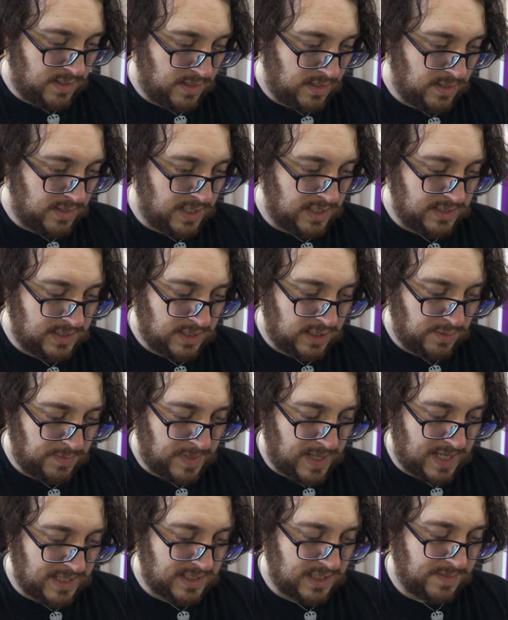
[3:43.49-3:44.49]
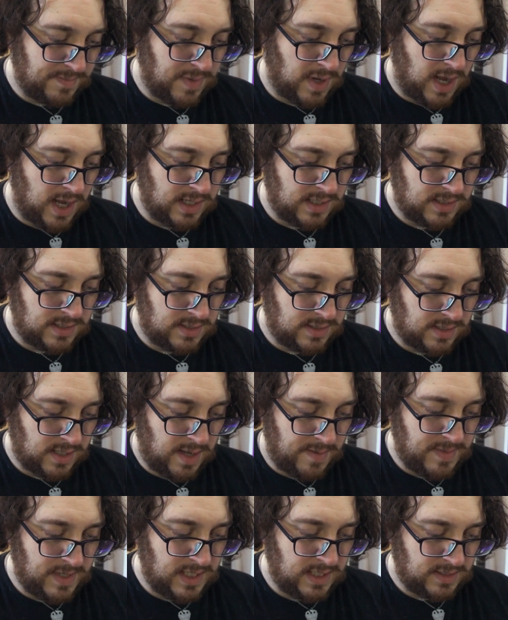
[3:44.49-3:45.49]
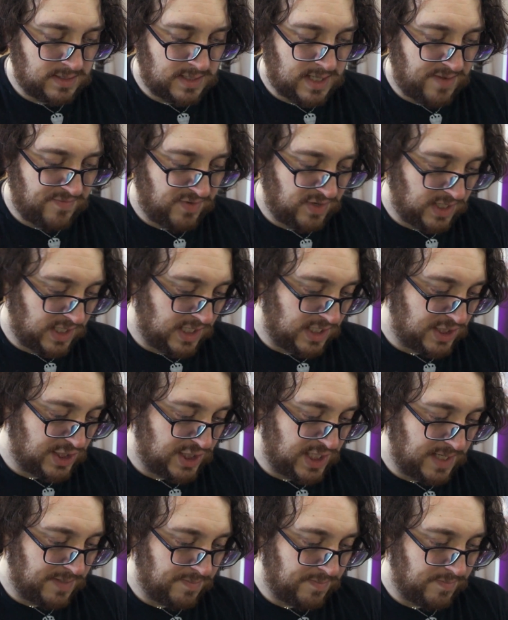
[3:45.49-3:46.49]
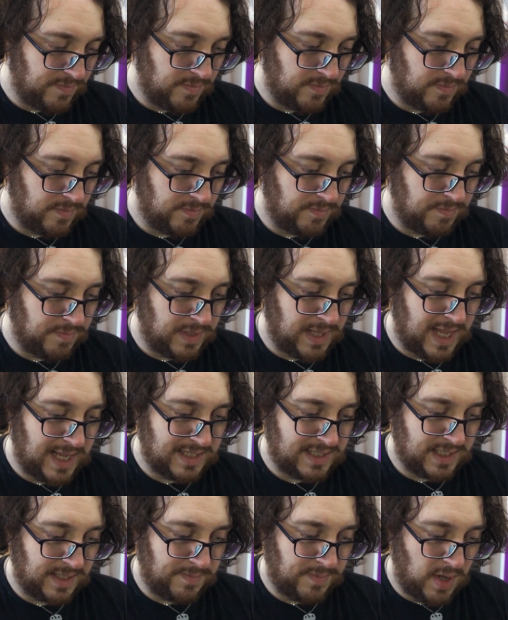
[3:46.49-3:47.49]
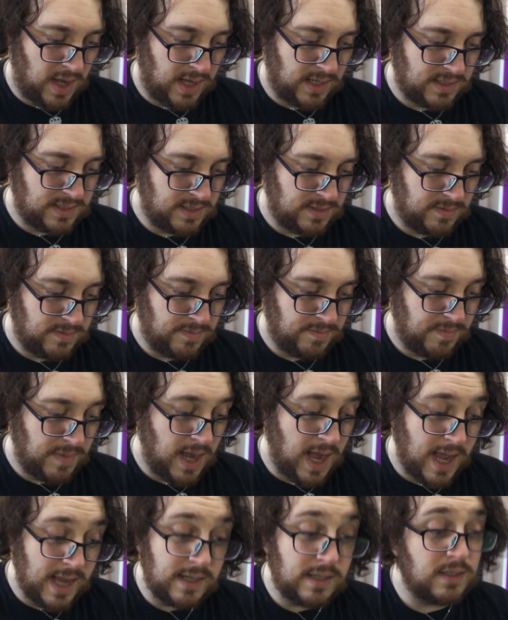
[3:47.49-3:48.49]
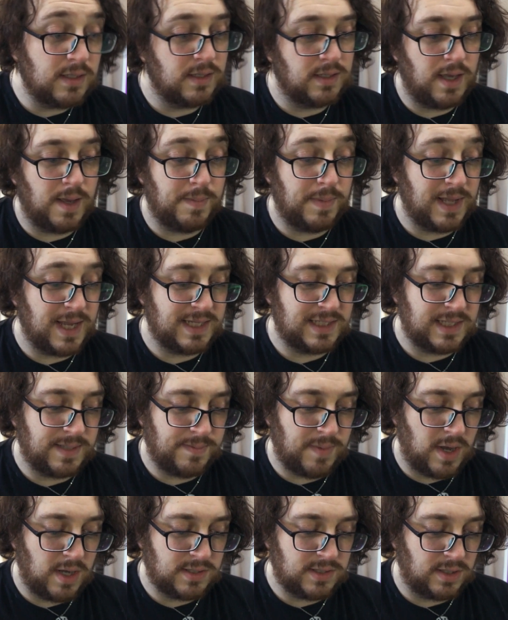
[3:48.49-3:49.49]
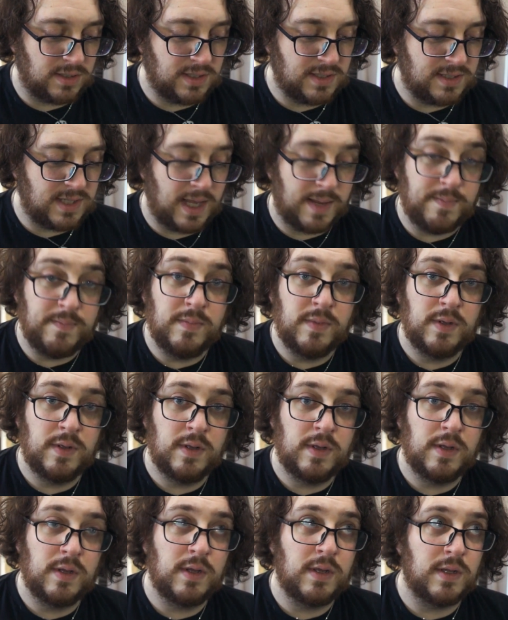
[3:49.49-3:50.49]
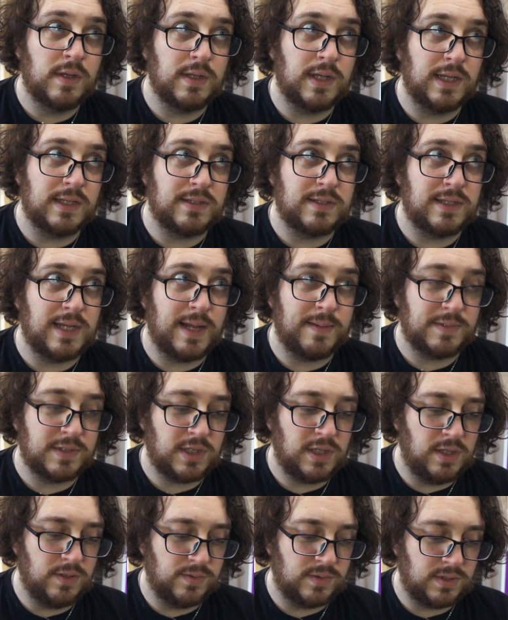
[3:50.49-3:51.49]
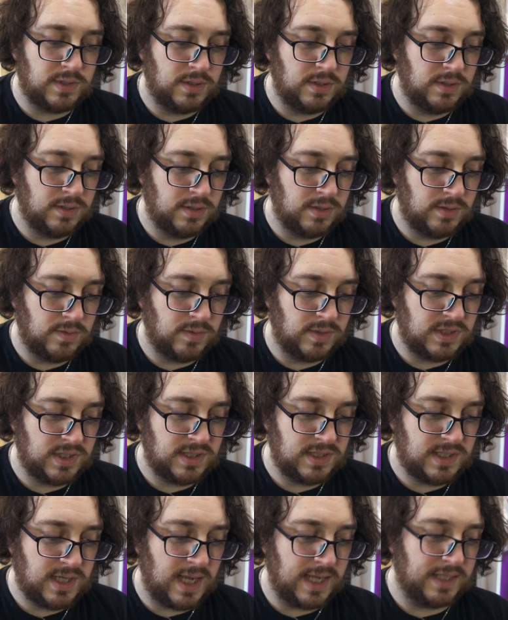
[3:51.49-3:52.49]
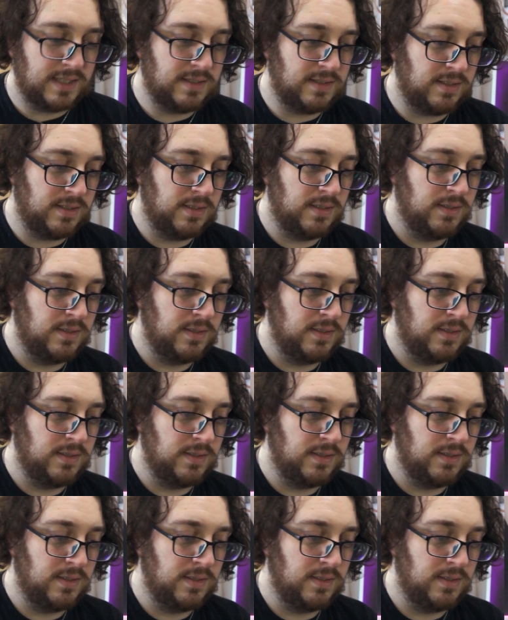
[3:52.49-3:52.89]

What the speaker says: Nice little plastic box. I mean, it's definitely a cheap plastic box, but a plastic box all the same that snaps closed, which is nice.